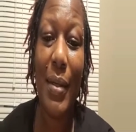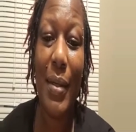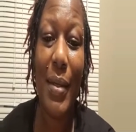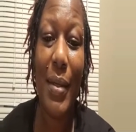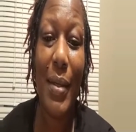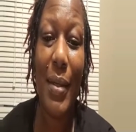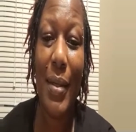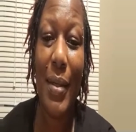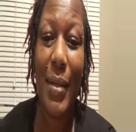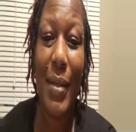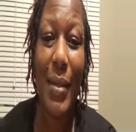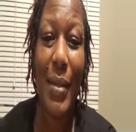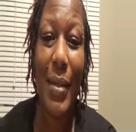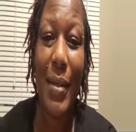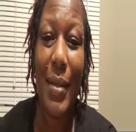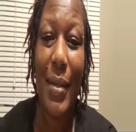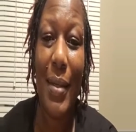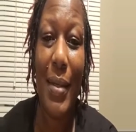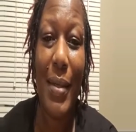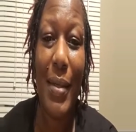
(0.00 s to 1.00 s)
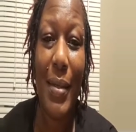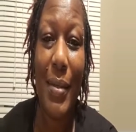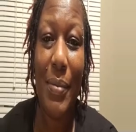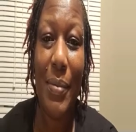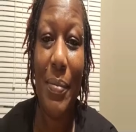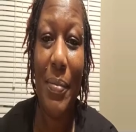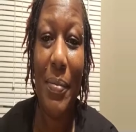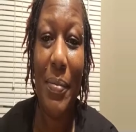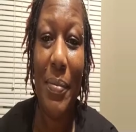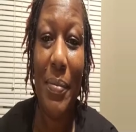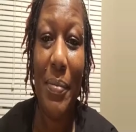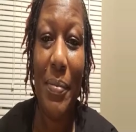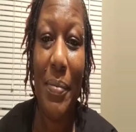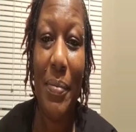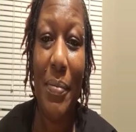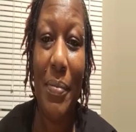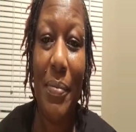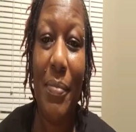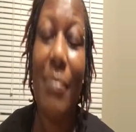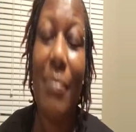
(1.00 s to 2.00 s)
It's key to everything,
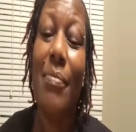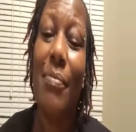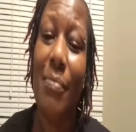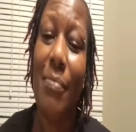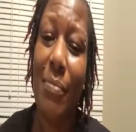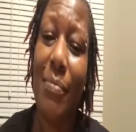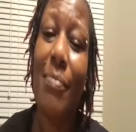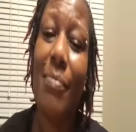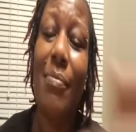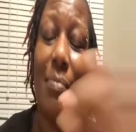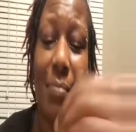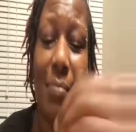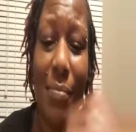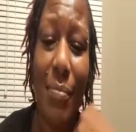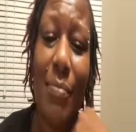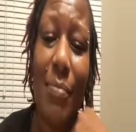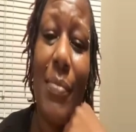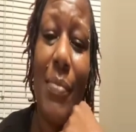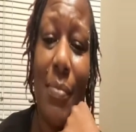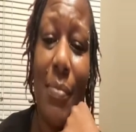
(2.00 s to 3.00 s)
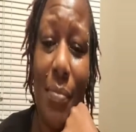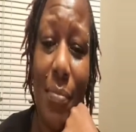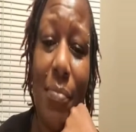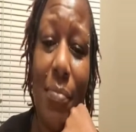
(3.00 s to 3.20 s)
whether whether it's business,